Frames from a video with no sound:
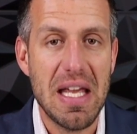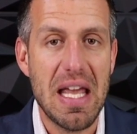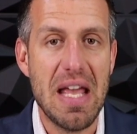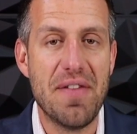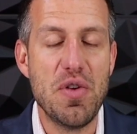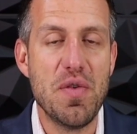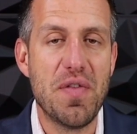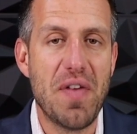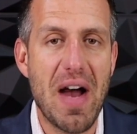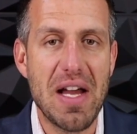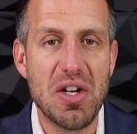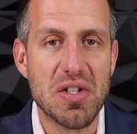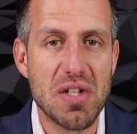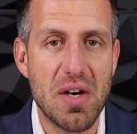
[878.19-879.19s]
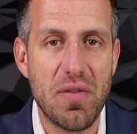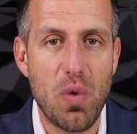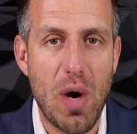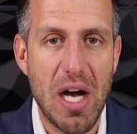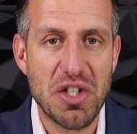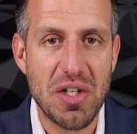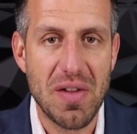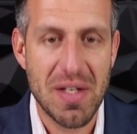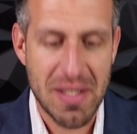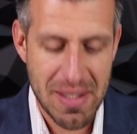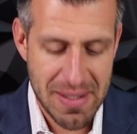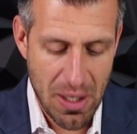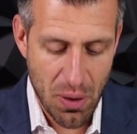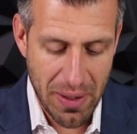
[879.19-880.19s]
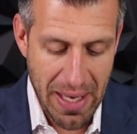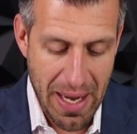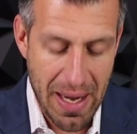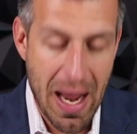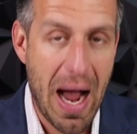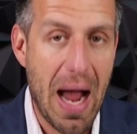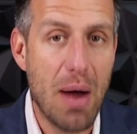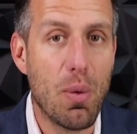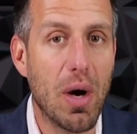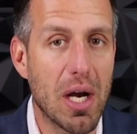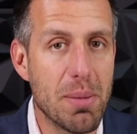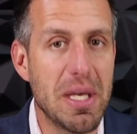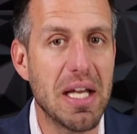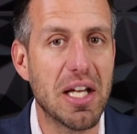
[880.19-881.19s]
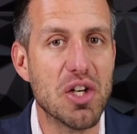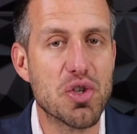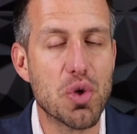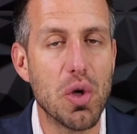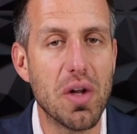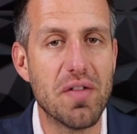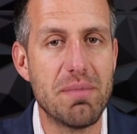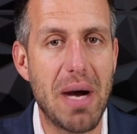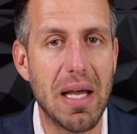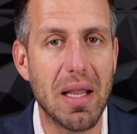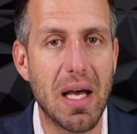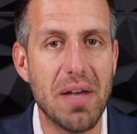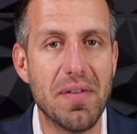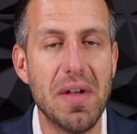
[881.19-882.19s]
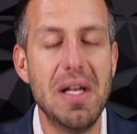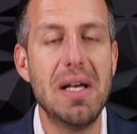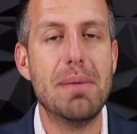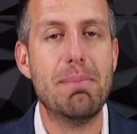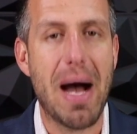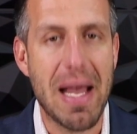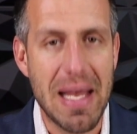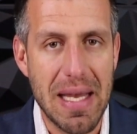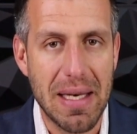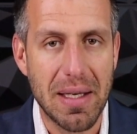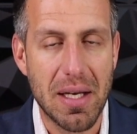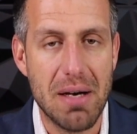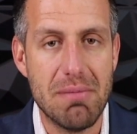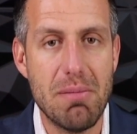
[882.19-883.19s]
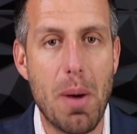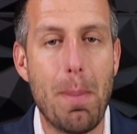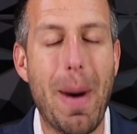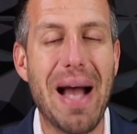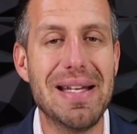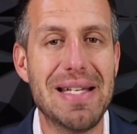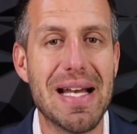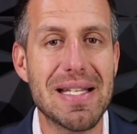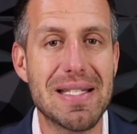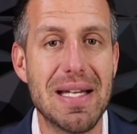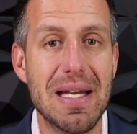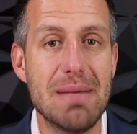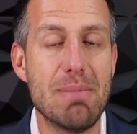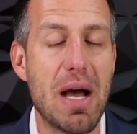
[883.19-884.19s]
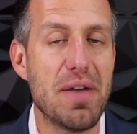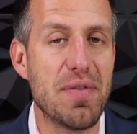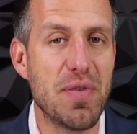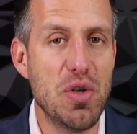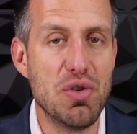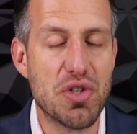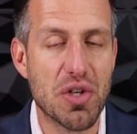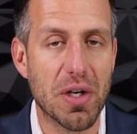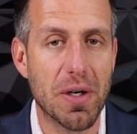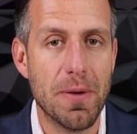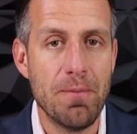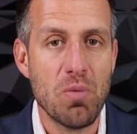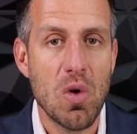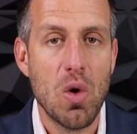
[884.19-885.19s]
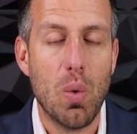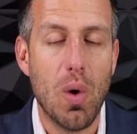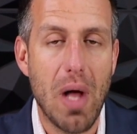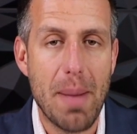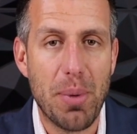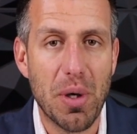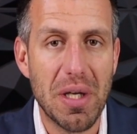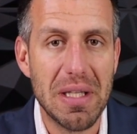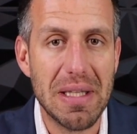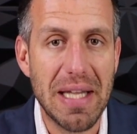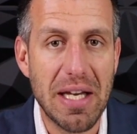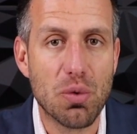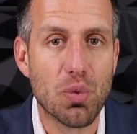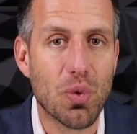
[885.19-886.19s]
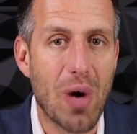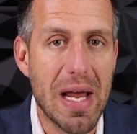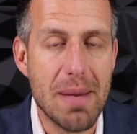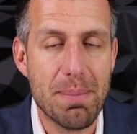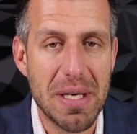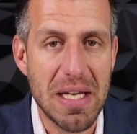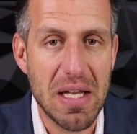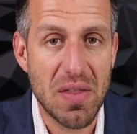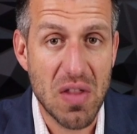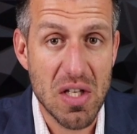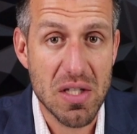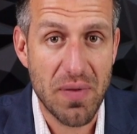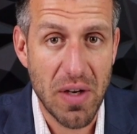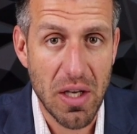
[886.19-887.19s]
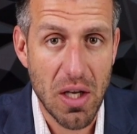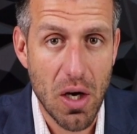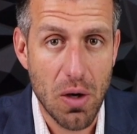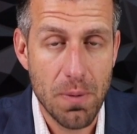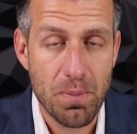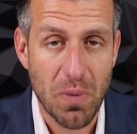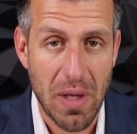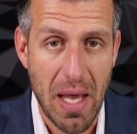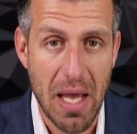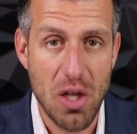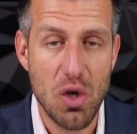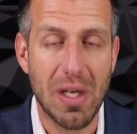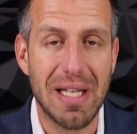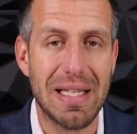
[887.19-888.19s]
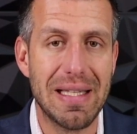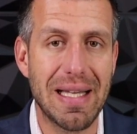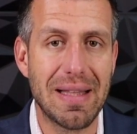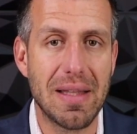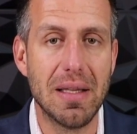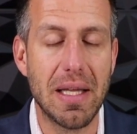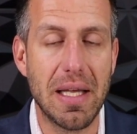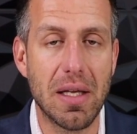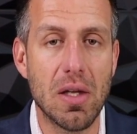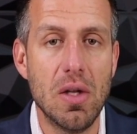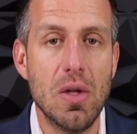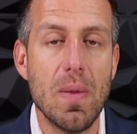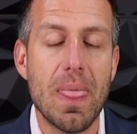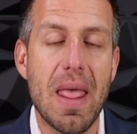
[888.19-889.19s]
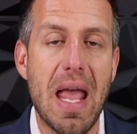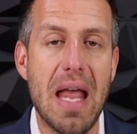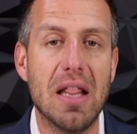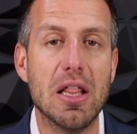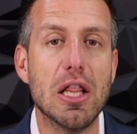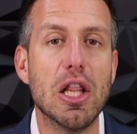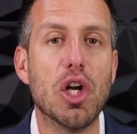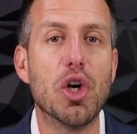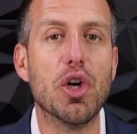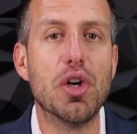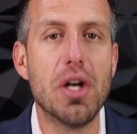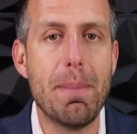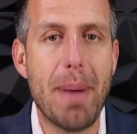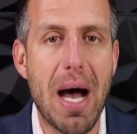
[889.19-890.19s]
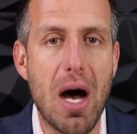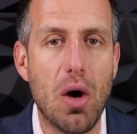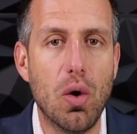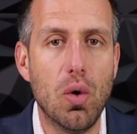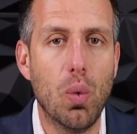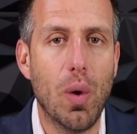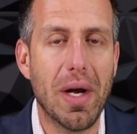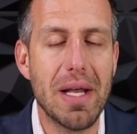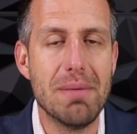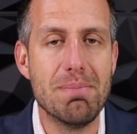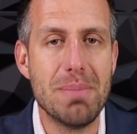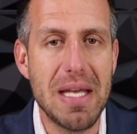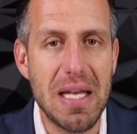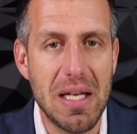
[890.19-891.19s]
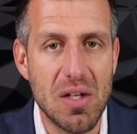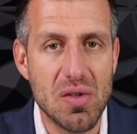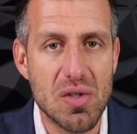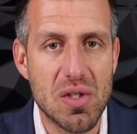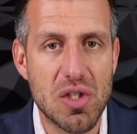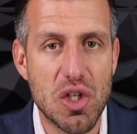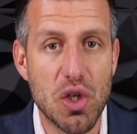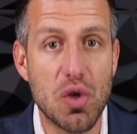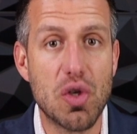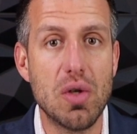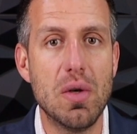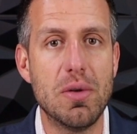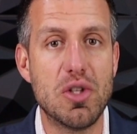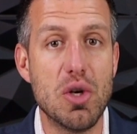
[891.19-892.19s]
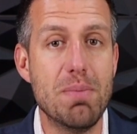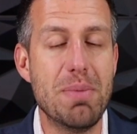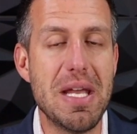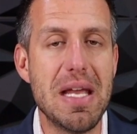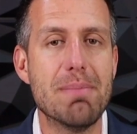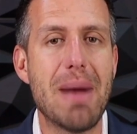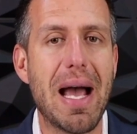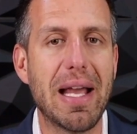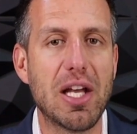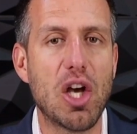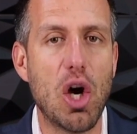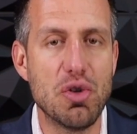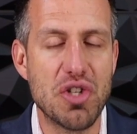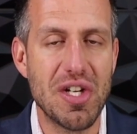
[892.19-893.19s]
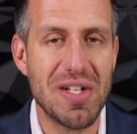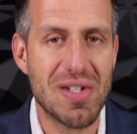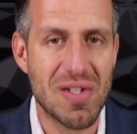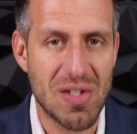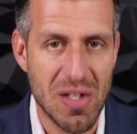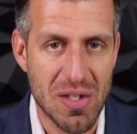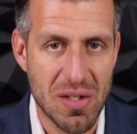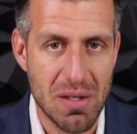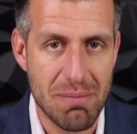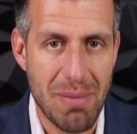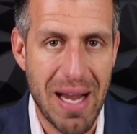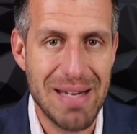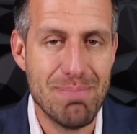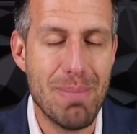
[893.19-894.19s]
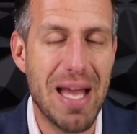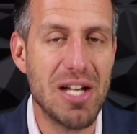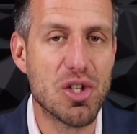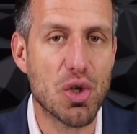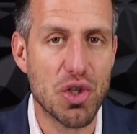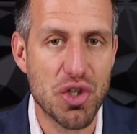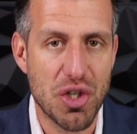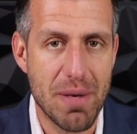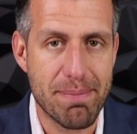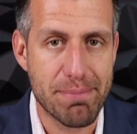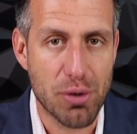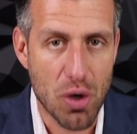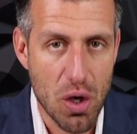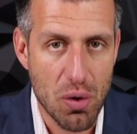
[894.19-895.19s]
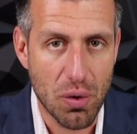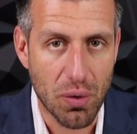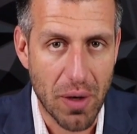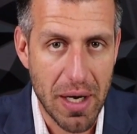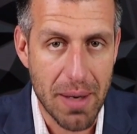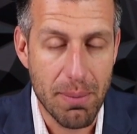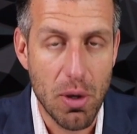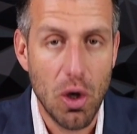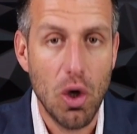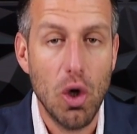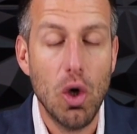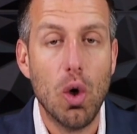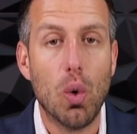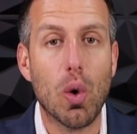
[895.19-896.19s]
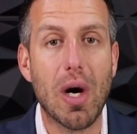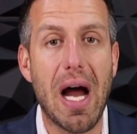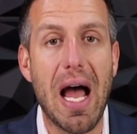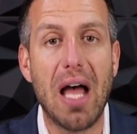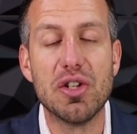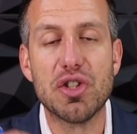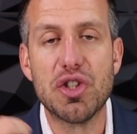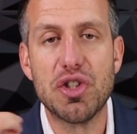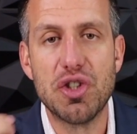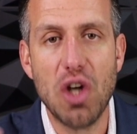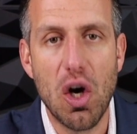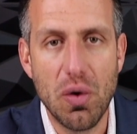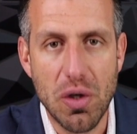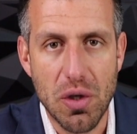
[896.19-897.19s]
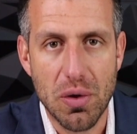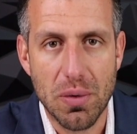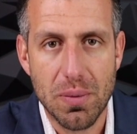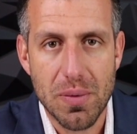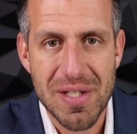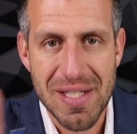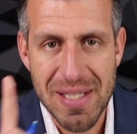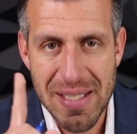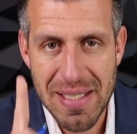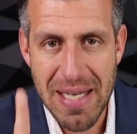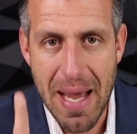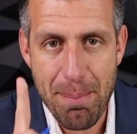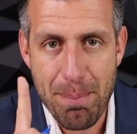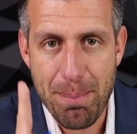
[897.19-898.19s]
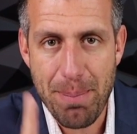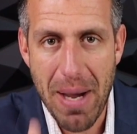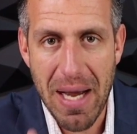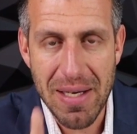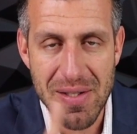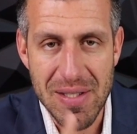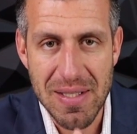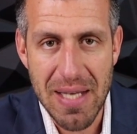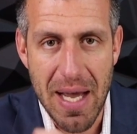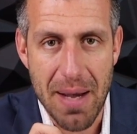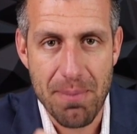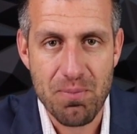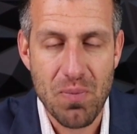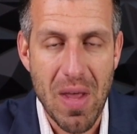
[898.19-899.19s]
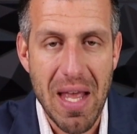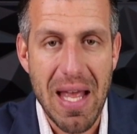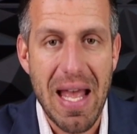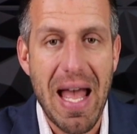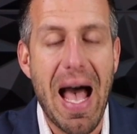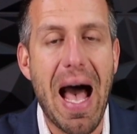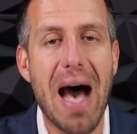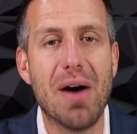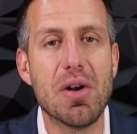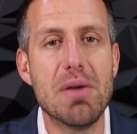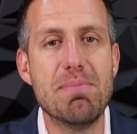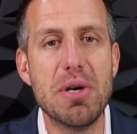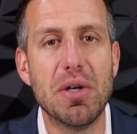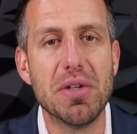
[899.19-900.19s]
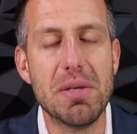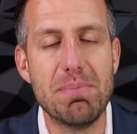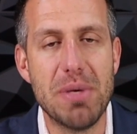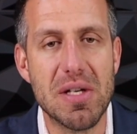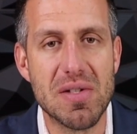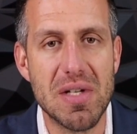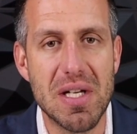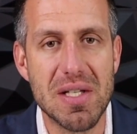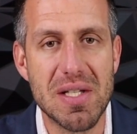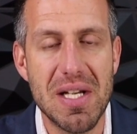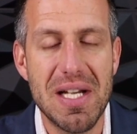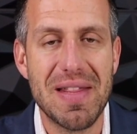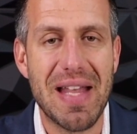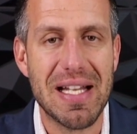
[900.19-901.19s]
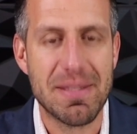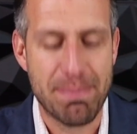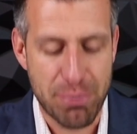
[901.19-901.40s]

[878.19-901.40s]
If you find yourself watching this and say, okay, I want to be in control of my life, my income, my destiny, my future, well, I put a link right beneath this video, okay? You can click the link and learn about what it means to be in my coaching system, my mentorship program, where I'll show you step by step how to build a business that's